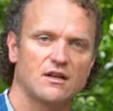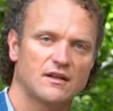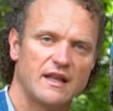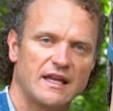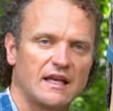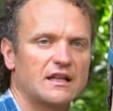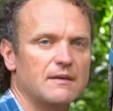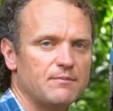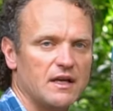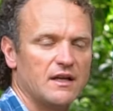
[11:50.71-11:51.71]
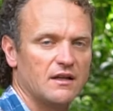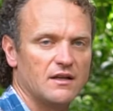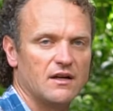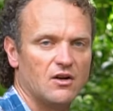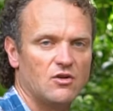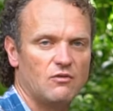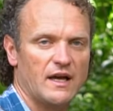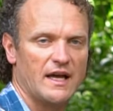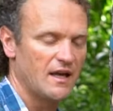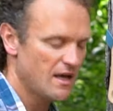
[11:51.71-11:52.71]
they can clip in their own
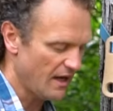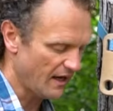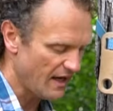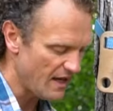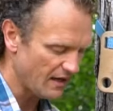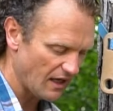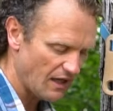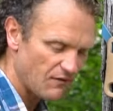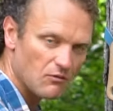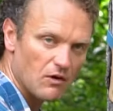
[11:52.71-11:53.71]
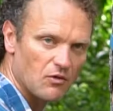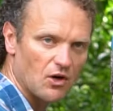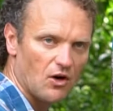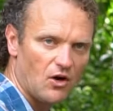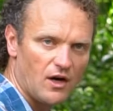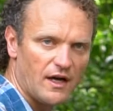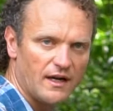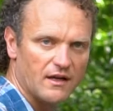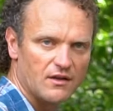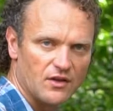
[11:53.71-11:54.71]
way. And then even when we're
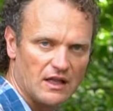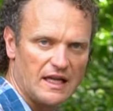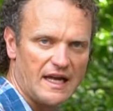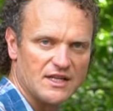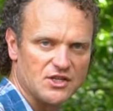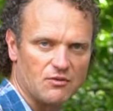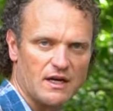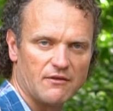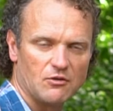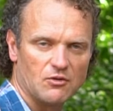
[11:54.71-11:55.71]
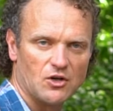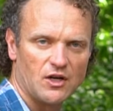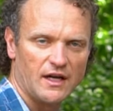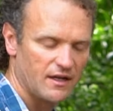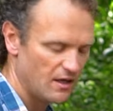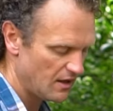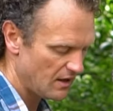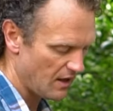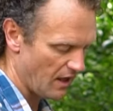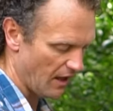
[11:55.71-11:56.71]
on the ledge or whatever we're on,
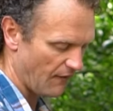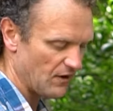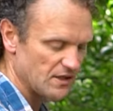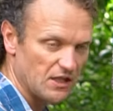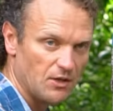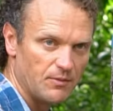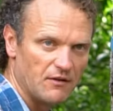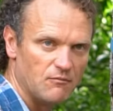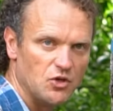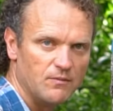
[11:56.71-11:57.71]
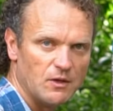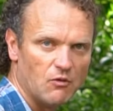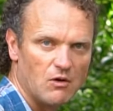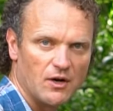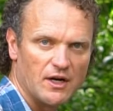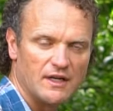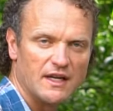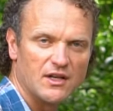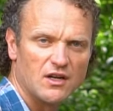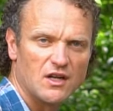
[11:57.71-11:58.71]
if there's a little bit of movement one way or
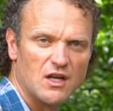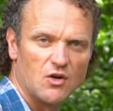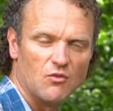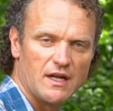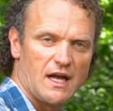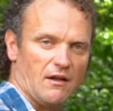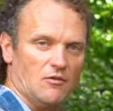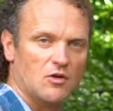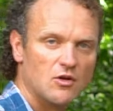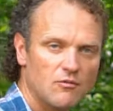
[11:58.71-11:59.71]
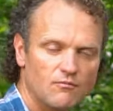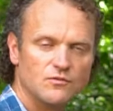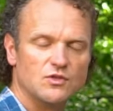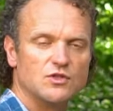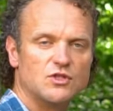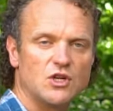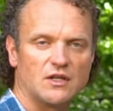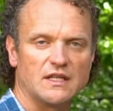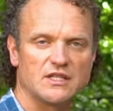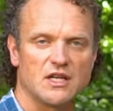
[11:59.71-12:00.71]
another, we're not
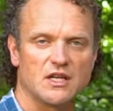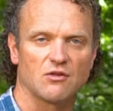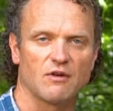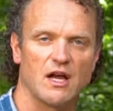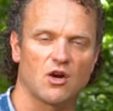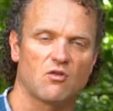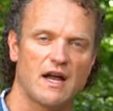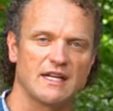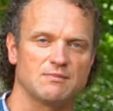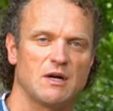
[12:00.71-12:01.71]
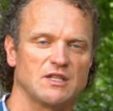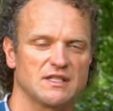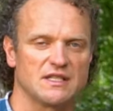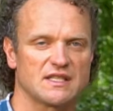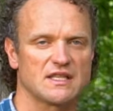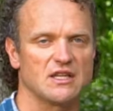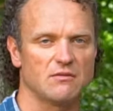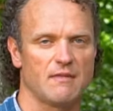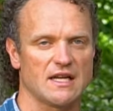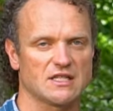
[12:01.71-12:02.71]
jolting each around quite as much as a
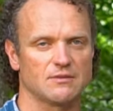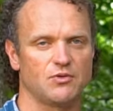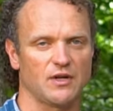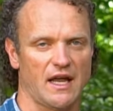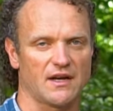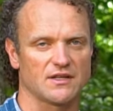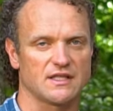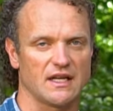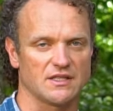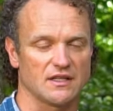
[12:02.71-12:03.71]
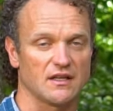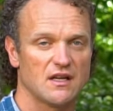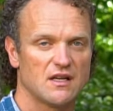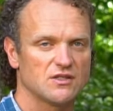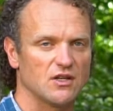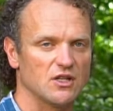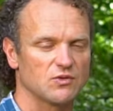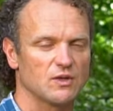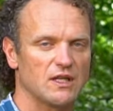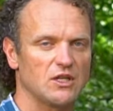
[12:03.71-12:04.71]
single master point anchor station. So it's
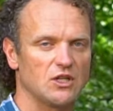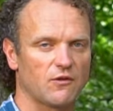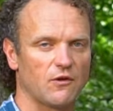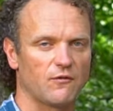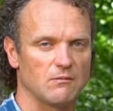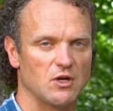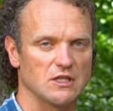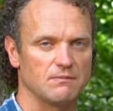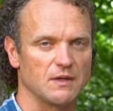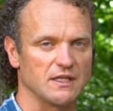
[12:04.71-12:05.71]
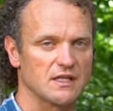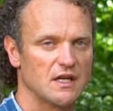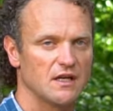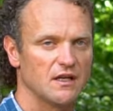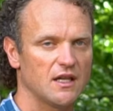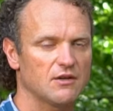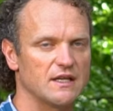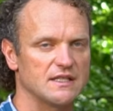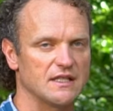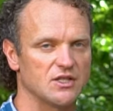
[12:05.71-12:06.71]
really useful for multi-pitch. The other
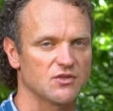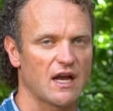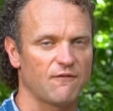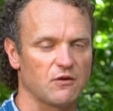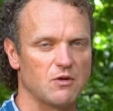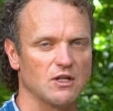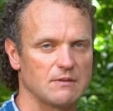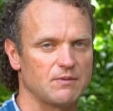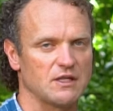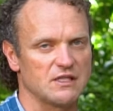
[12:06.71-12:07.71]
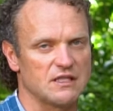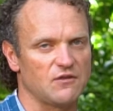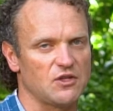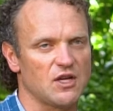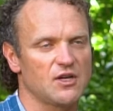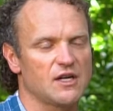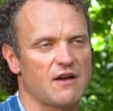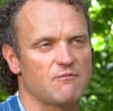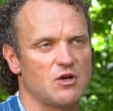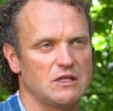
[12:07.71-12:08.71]
reason it's great for multi-pitch is if you know you're gonna
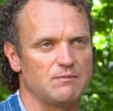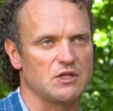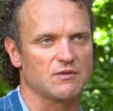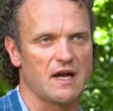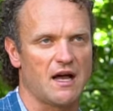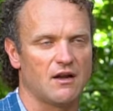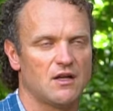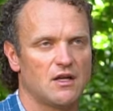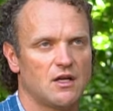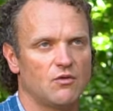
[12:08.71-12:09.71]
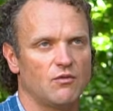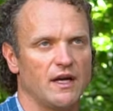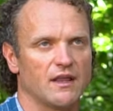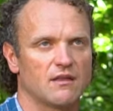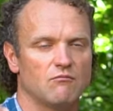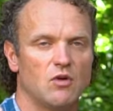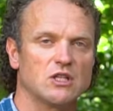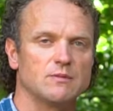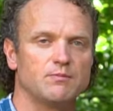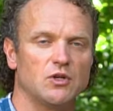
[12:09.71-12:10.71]
have a multi-pitch route with
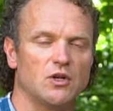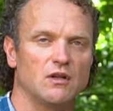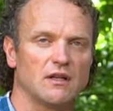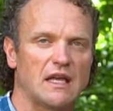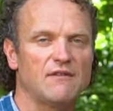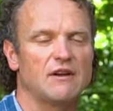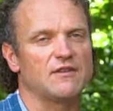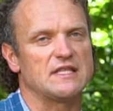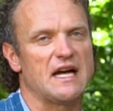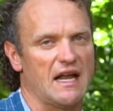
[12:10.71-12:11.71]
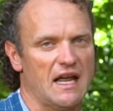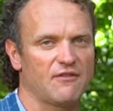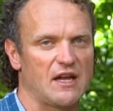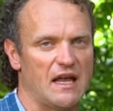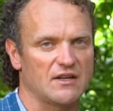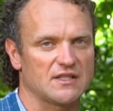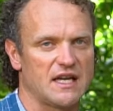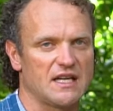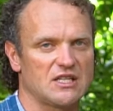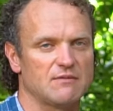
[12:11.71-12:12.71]
multiple, even if it's not every anchor
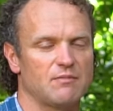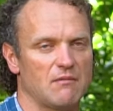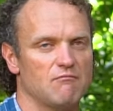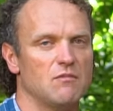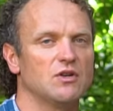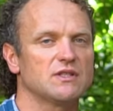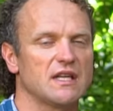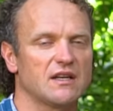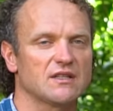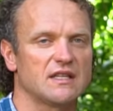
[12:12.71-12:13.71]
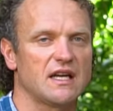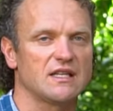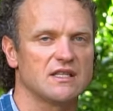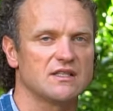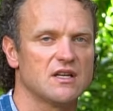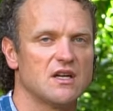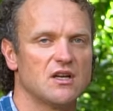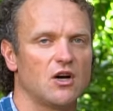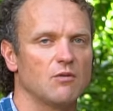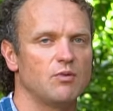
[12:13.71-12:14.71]
station, but most anchor stations
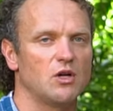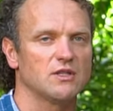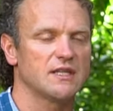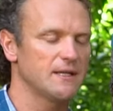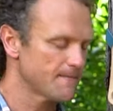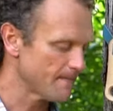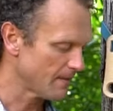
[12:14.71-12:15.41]
are bolted,